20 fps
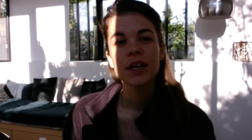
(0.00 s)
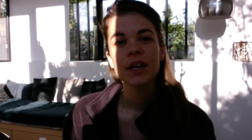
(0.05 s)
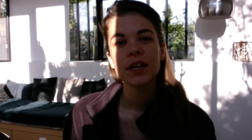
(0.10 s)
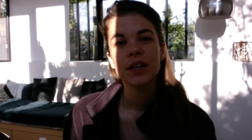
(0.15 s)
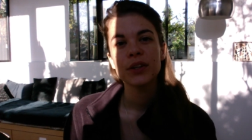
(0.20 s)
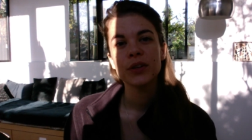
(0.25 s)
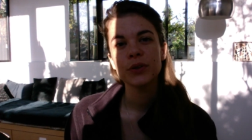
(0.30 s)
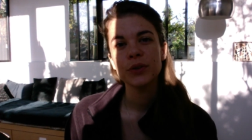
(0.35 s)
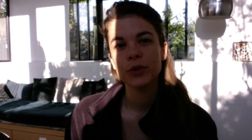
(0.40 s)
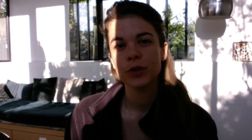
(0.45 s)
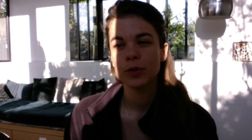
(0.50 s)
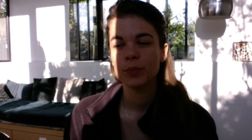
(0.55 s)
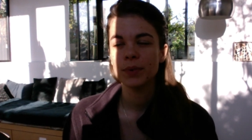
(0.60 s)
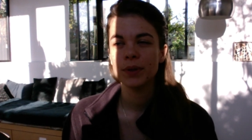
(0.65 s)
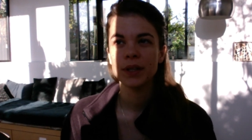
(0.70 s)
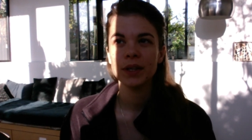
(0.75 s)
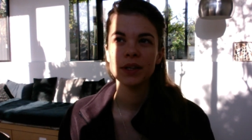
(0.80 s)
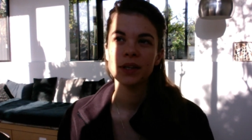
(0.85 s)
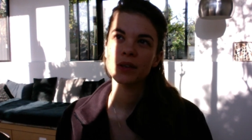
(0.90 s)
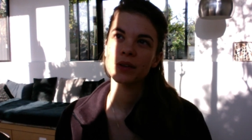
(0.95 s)
You could
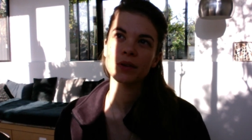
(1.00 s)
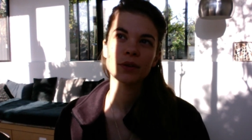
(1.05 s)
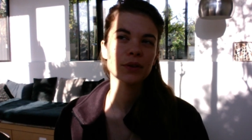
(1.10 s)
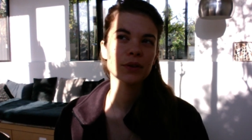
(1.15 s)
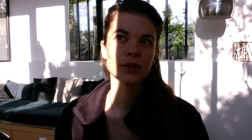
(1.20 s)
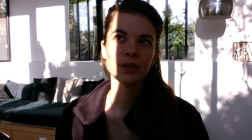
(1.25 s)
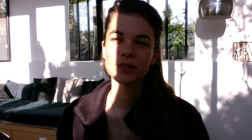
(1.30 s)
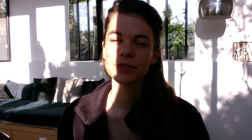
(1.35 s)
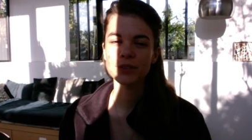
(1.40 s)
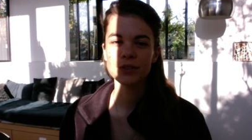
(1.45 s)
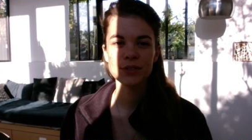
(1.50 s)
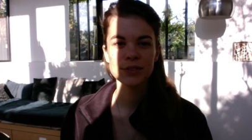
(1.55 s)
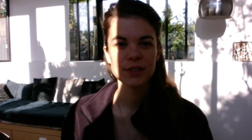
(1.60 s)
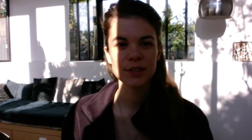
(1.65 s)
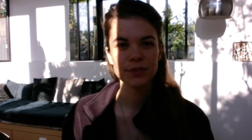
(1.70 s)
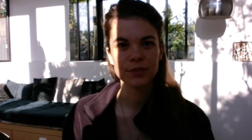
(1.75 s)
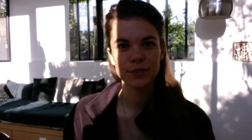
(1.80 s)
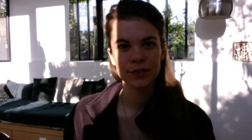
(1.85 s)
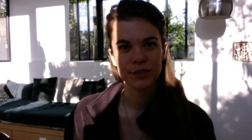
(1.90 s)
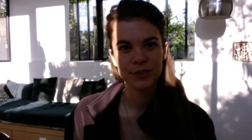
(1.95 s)
be all of those
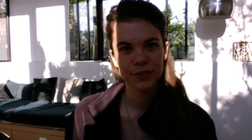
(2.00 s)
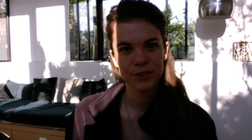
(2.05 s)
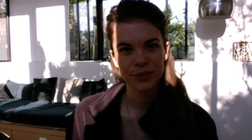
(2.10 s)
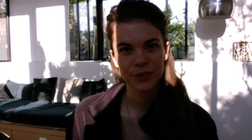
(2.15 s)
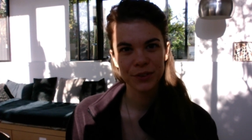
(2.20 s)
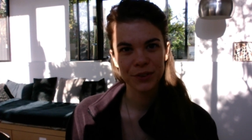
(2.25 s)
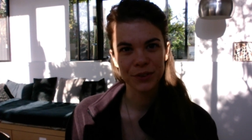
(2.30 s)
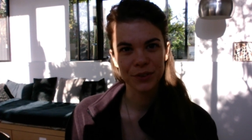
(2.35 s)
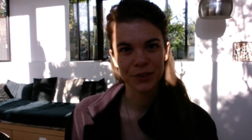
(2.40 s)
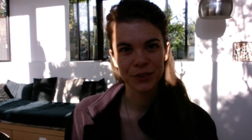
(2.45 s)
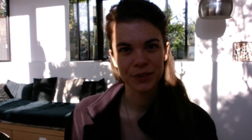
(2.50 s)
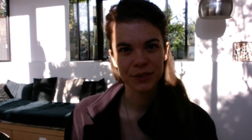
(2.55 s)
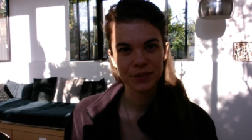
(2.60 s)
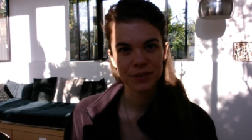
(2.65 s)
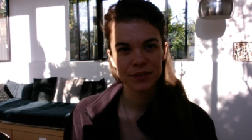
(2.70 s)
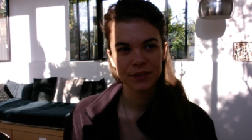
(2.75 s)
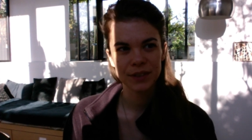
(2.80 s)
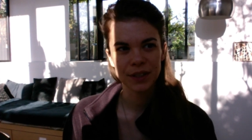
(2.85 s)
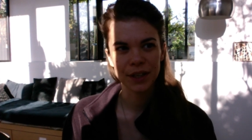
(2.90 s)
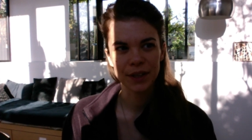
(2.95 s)
different, you know,
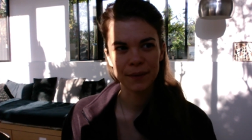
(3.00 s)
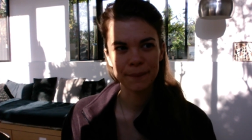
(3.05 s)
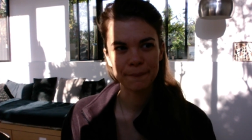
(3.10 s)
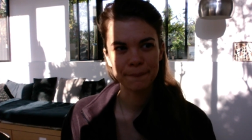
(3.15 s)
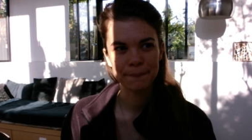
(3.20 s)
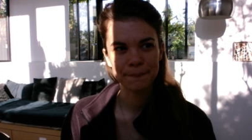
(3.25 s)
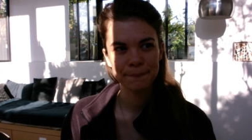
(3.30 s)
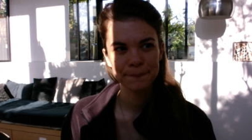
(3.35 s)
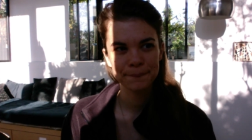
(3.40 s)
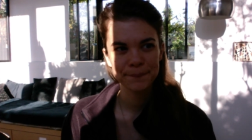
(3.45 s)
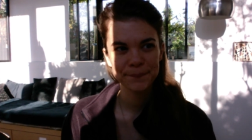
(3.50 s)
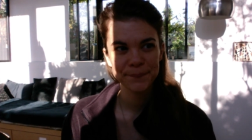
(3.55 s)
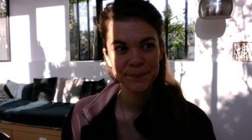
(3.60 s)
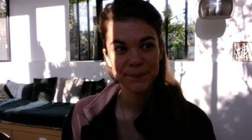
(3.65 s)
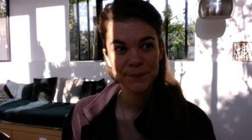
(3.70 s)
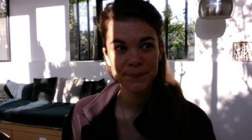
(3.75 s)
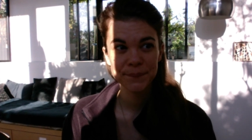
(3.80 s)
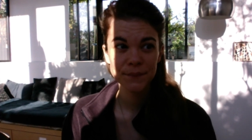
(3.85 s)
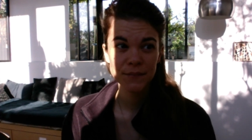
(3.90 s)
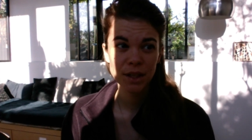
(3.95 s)
um,
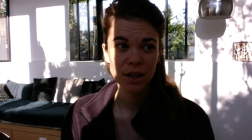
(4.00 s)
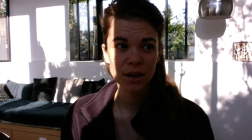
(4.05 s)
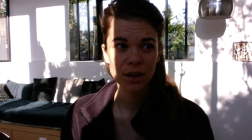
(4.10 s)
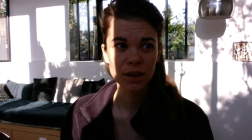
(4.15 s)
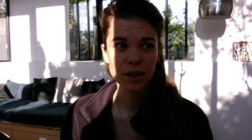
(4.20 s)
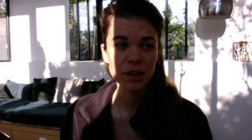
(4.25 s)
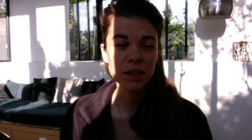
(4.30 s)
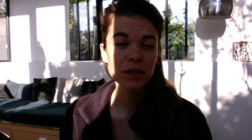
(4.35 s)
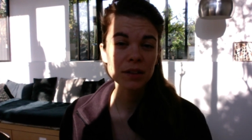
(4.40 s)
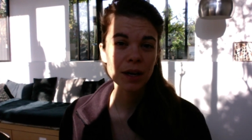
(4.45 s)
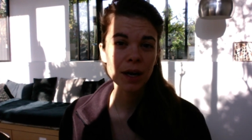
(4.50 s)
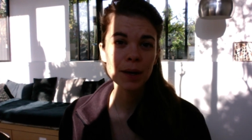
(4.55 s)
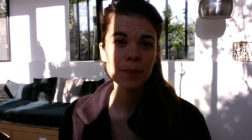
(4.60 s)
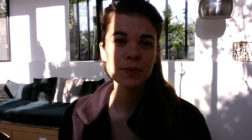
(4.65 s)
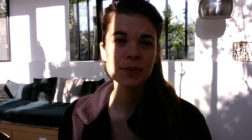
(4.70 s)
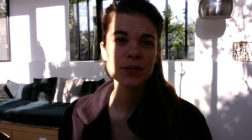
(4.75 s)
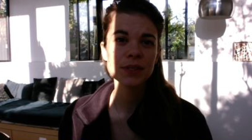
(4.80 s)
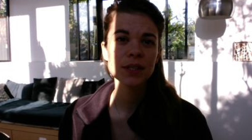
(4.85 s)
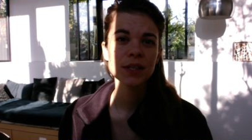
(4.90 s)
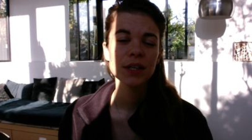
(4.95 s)

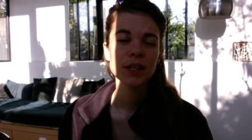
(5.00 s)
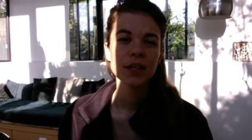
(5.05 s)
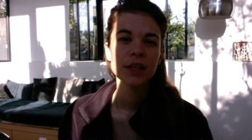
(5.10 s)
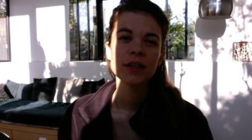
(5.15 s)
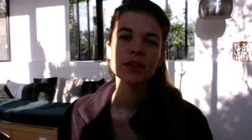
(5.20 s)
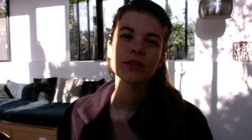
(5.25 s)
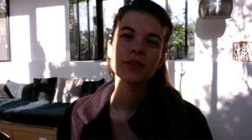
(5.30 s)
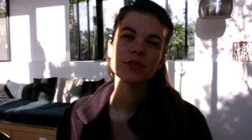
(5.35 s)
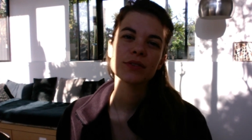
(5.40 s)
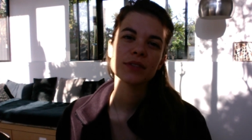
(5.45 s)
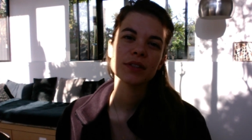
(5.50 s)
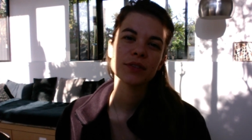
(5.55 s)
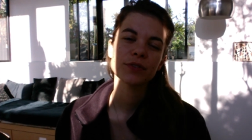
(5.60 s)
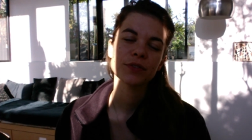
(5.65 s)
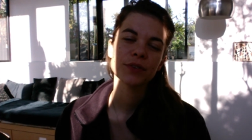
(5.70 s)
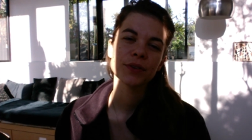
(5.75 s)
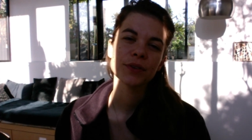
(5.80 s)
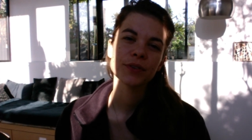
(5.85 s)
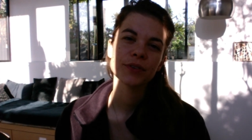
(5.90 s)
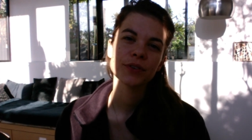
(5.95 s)
archetypes, those
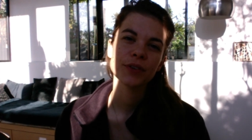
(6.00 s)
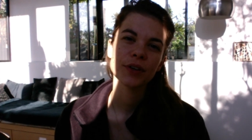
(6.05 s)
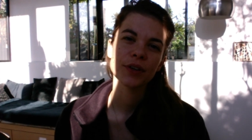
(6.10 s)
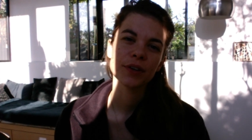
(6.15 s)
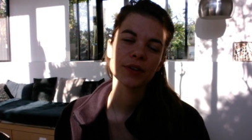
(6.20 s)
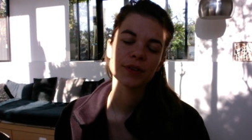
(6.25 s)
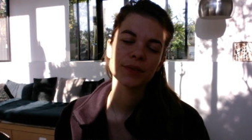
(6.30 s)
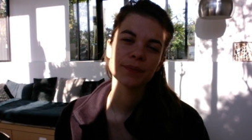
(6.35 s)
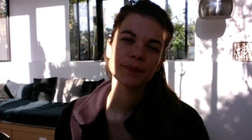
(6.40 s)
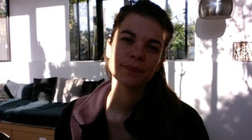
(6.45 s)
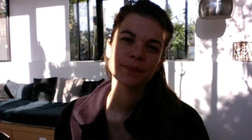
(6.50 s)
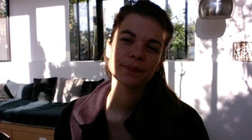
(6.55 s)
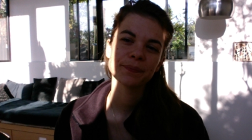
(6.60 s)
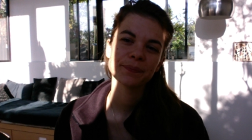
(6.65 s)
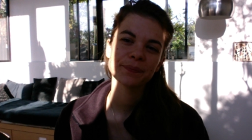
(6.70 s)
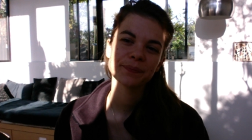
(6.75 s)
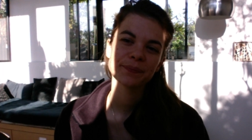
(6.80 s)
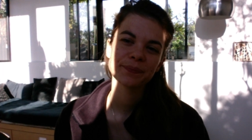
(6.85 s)
different um,